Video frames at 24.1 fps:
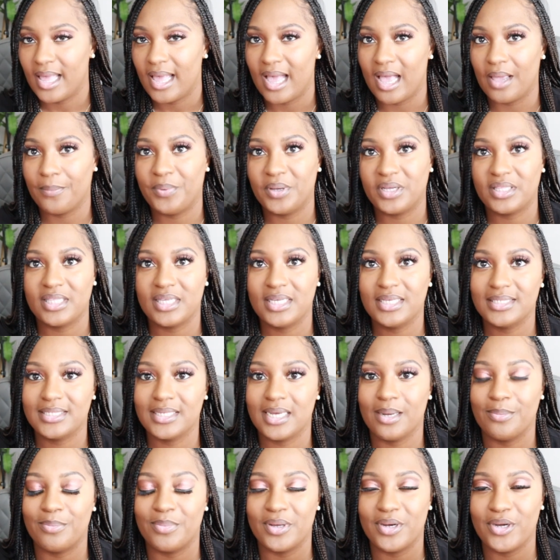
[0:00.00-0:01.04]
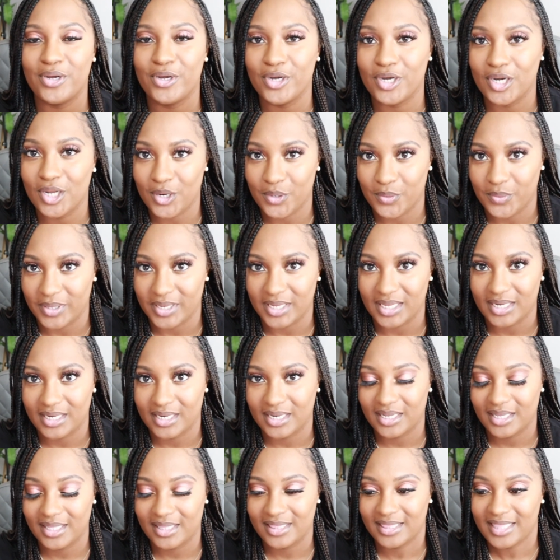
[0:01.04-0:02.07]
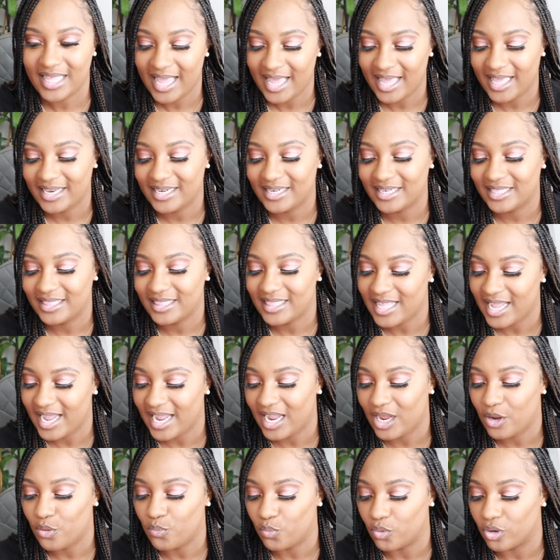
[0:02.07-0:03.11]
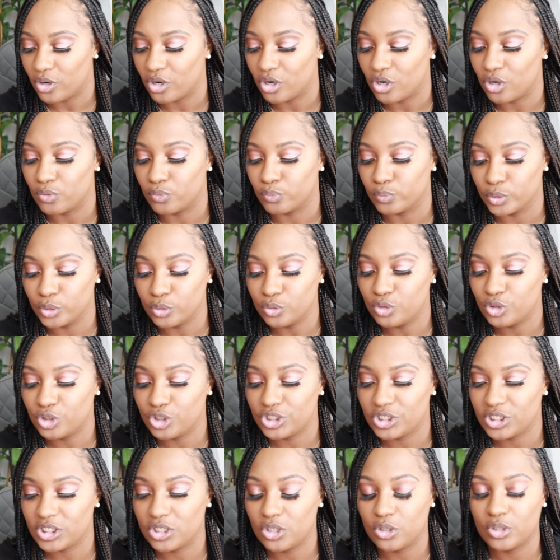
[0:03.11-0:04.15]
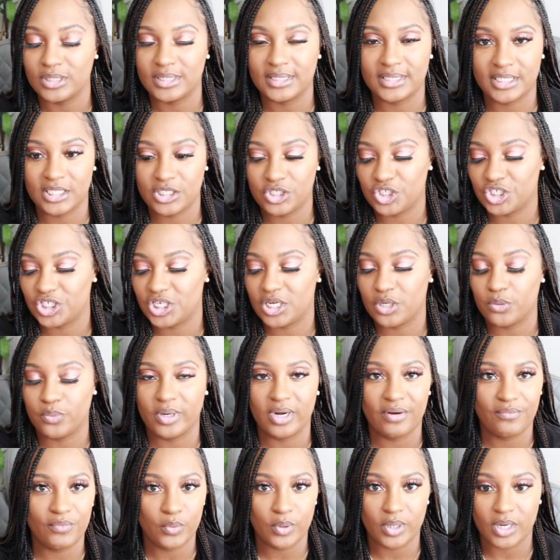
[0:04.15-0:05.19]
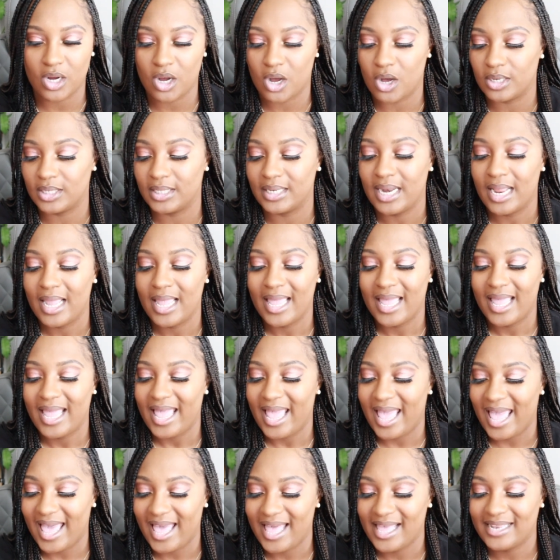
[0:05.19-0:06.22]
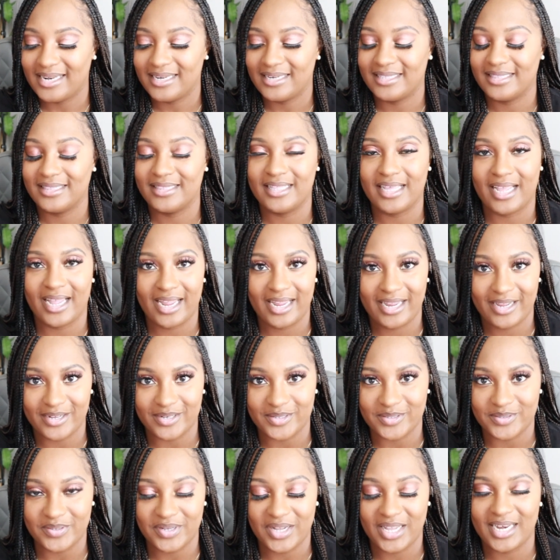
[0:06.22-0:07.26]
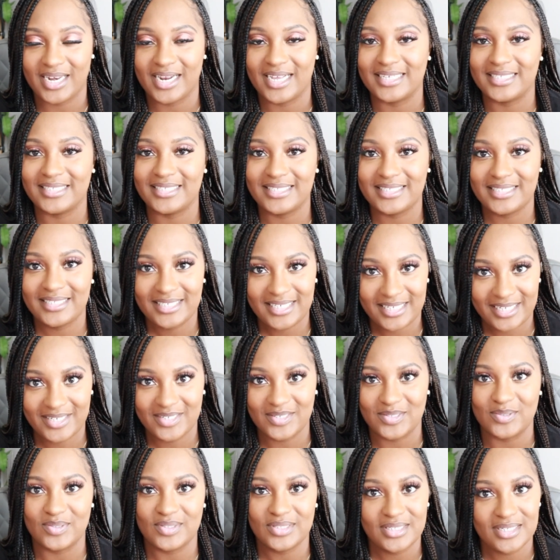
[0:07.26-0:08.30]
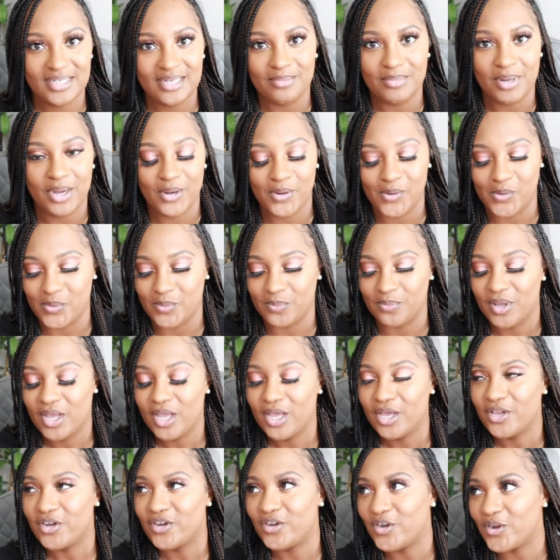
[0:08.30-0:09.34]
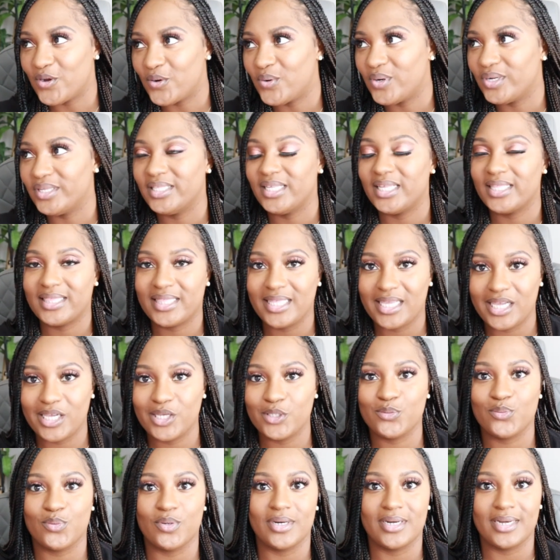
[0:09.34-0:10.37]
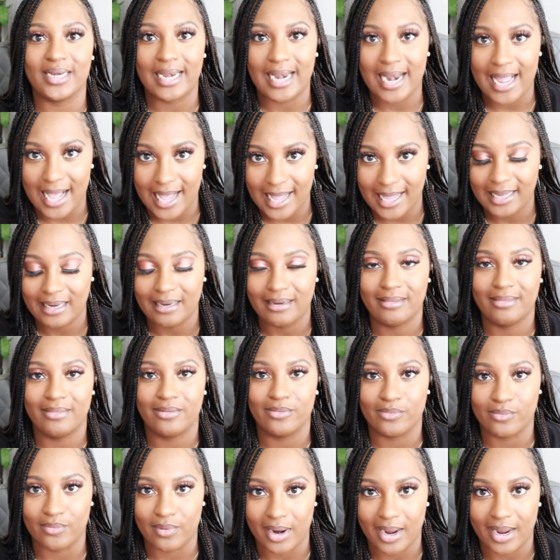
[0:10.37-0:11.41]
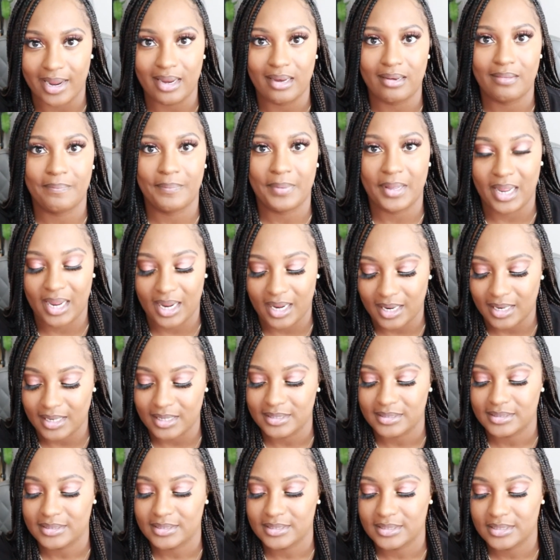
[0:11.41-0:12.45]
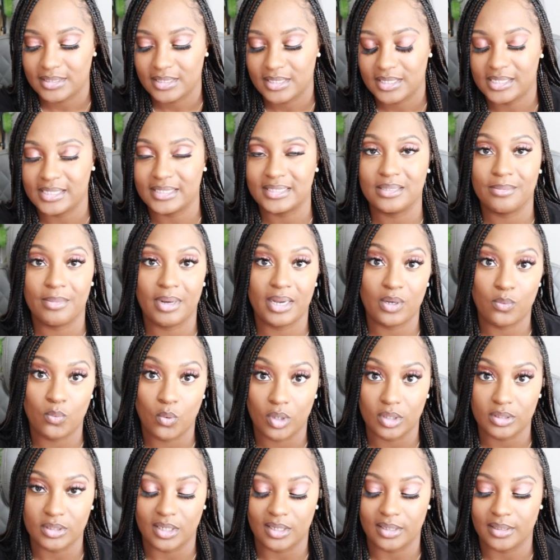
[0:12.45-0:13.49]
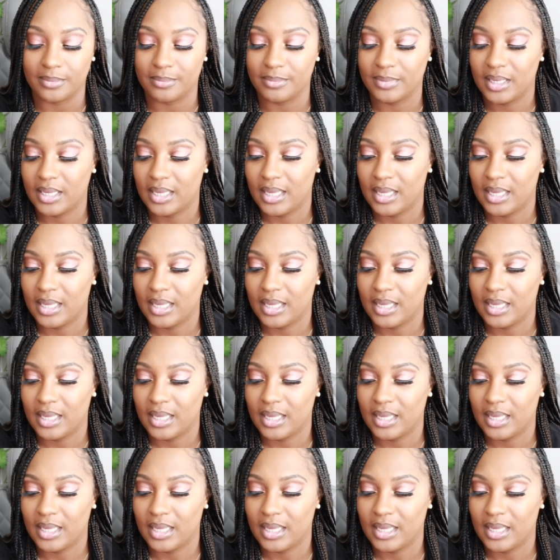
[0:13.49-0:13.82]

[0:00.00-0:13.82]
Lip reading: I picked these up knowing that they were ruched, cinching, whatever you want to call it, at the ankle. And I still took them home knowing that these were not the right pants because somebody worked on them.